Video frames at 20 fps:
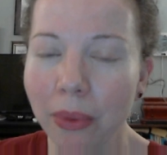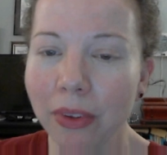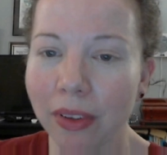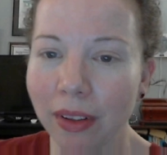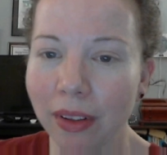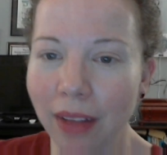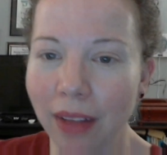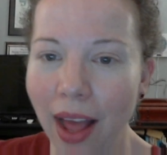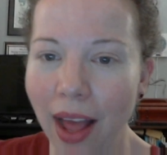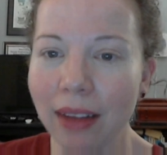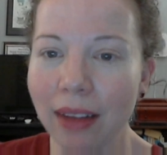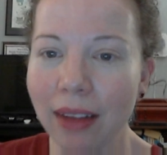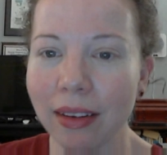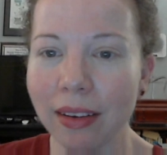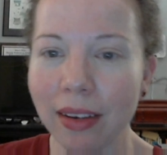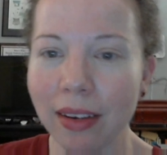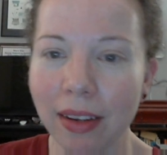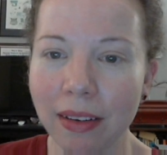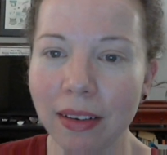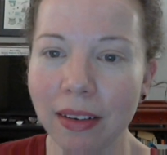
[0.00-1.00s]
glad
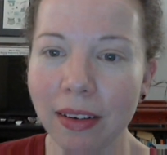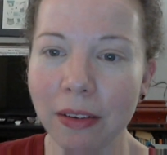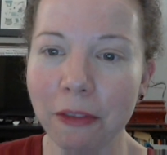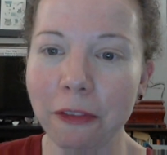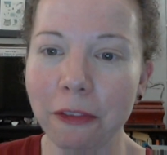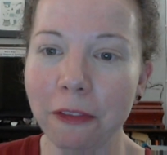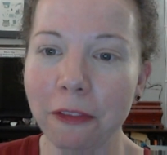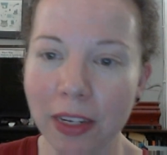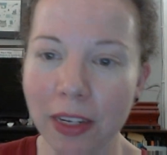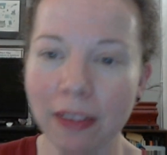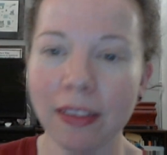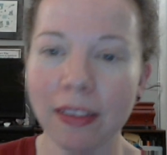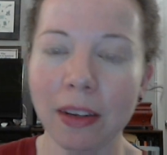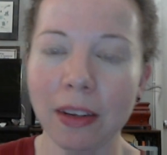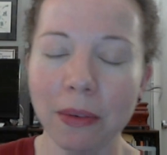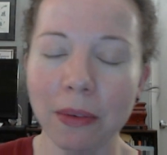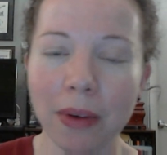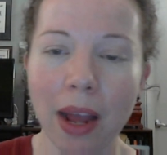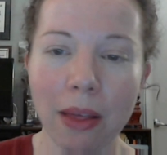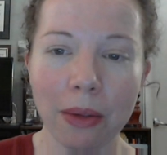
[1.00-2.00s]
to fix
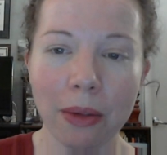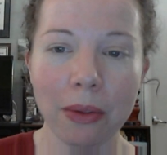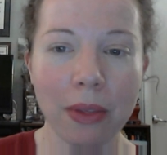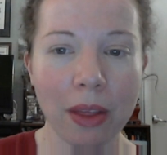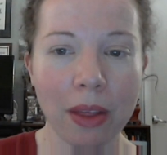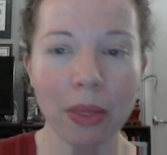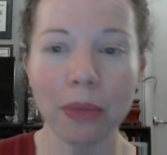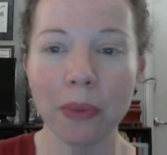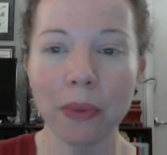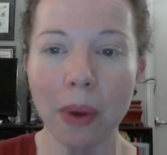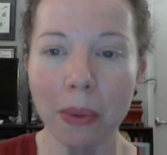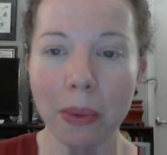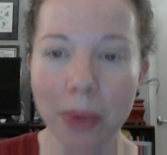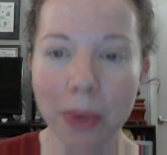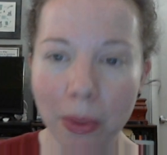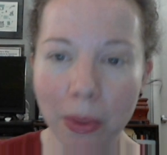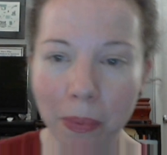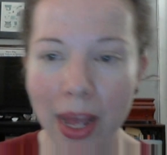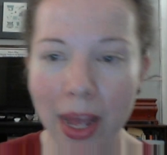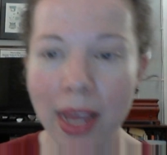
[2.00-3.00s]
it rather than throw
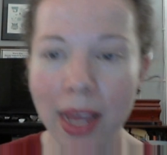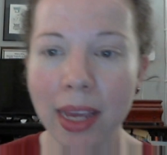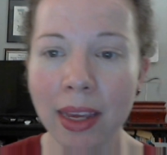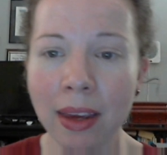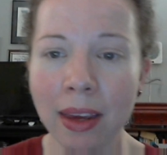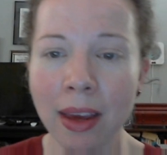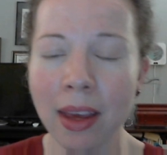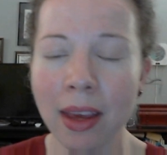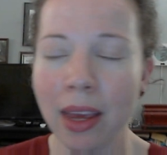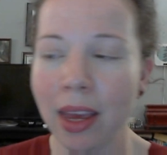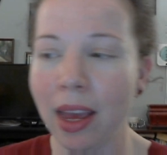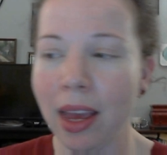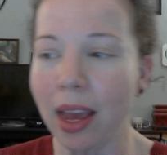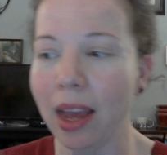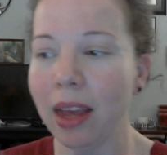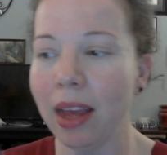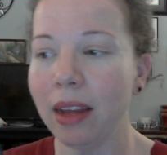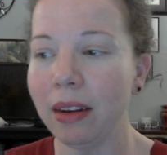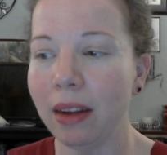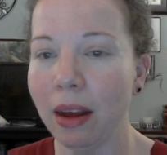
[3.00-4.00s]
it away.
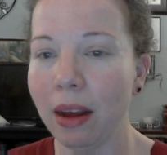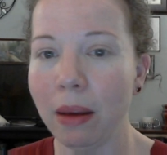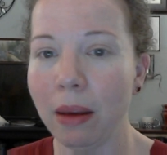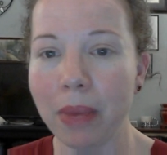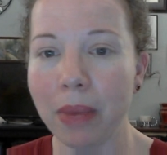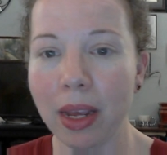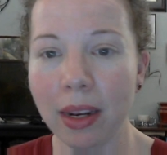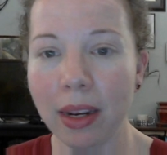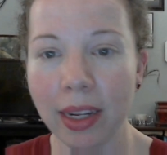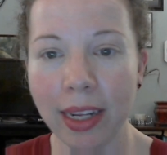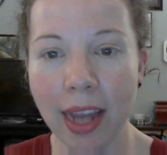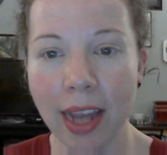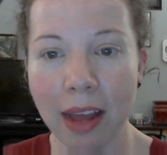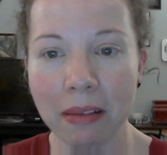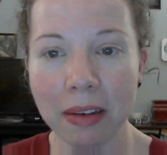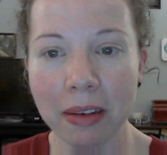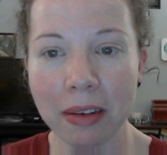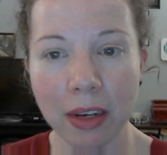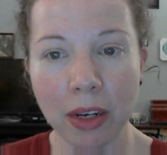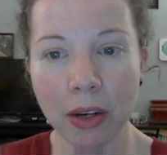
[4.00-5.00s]
And
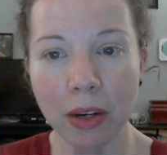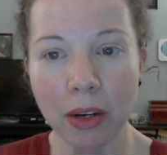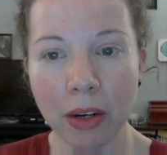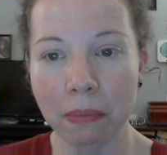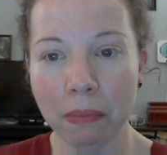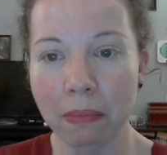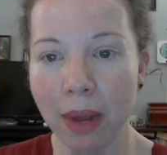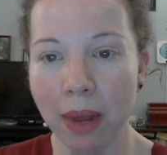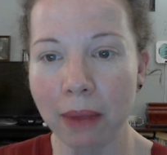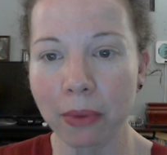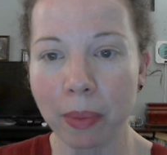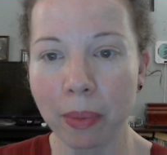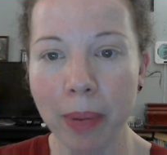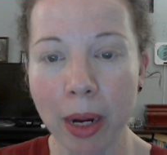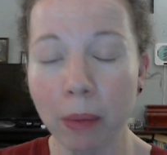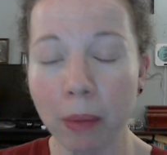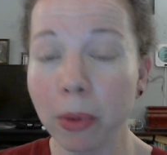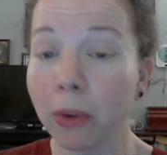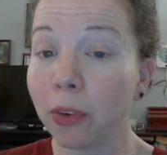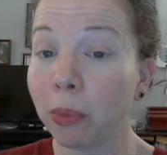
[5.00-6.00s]
again, you know, my
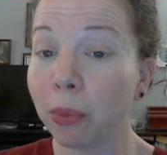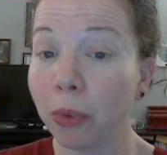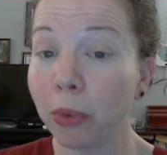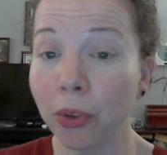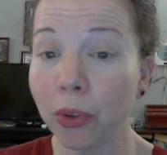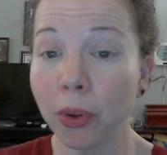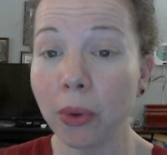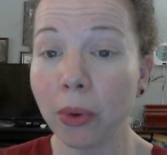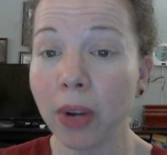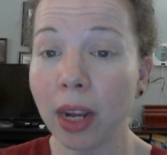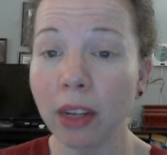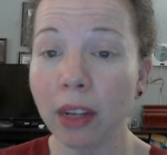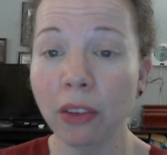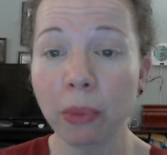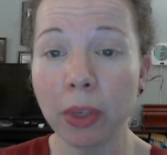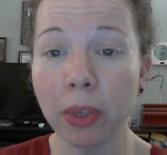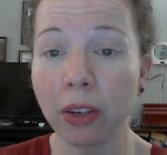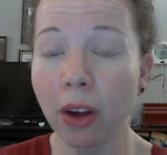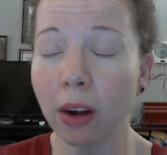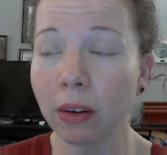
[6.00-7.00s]
repair person was so
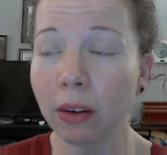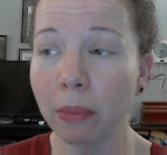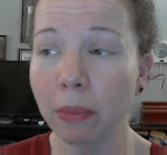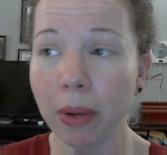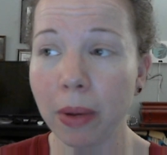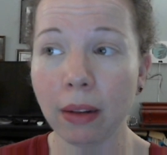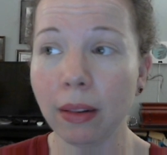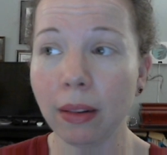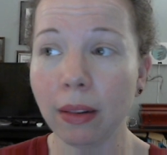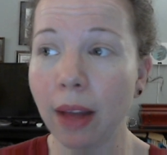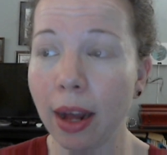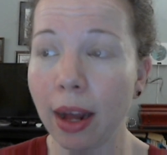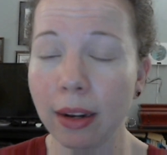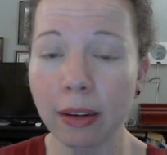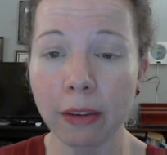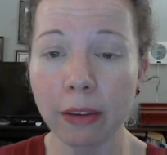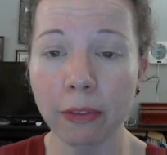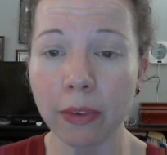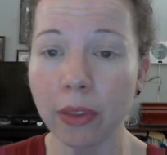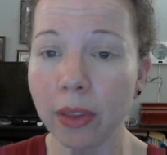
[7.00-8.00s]
nice. We talked about a lot of
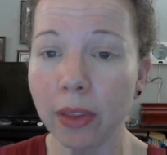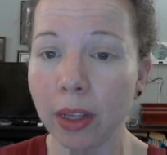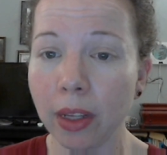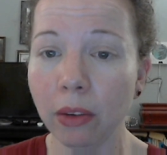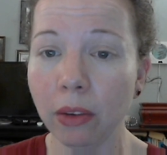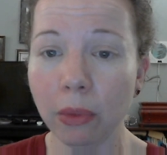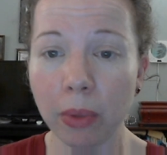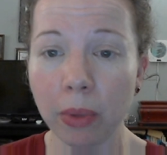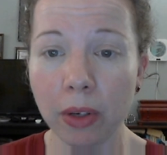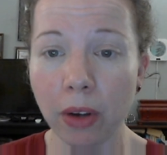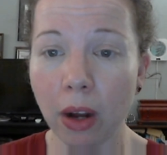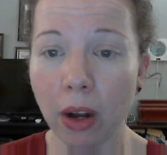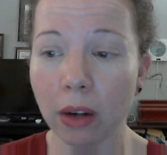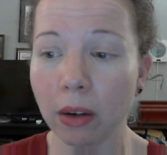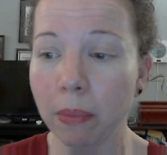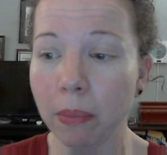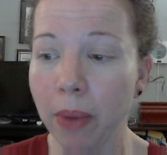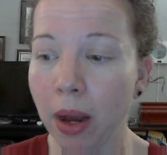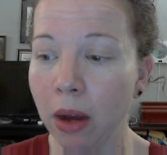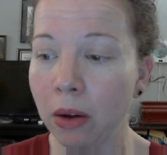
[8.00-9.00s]
different things. We
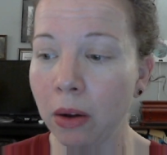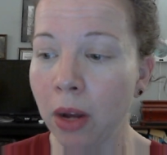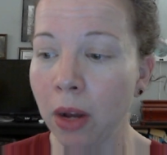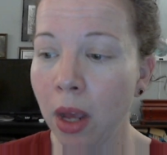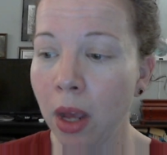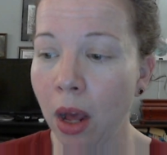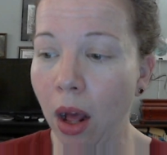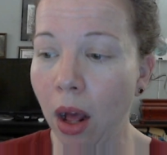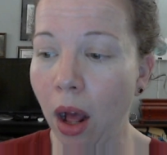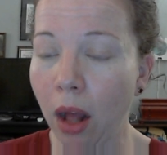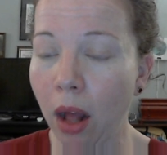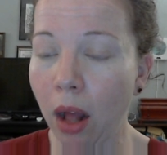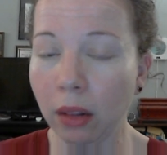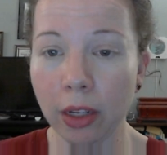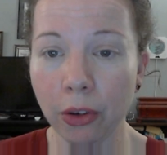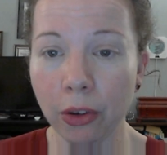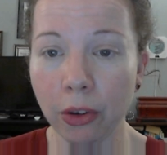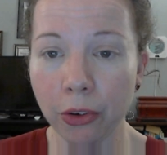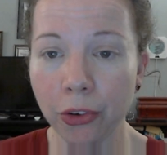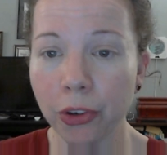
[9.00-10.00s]
talked about
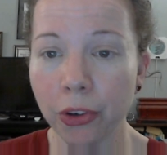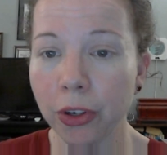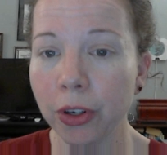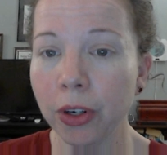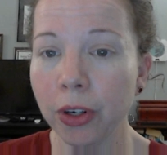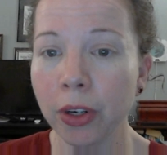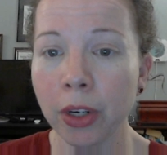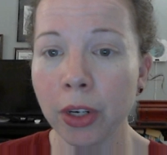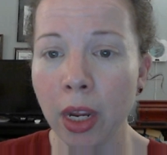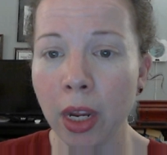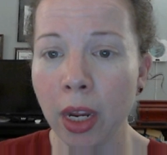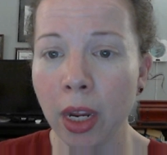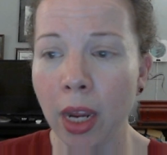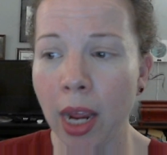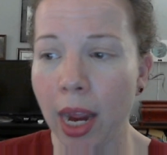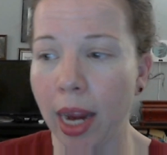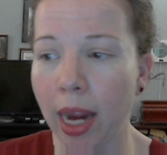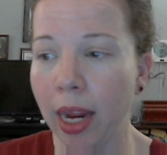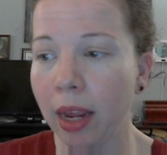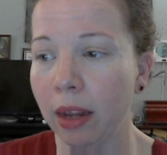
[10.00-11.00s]
literature.
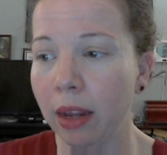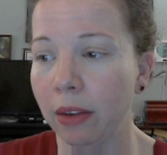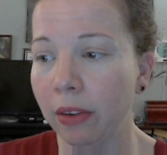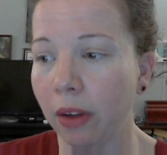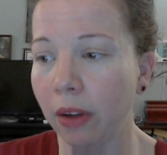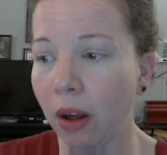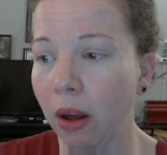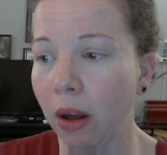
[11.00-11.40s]
And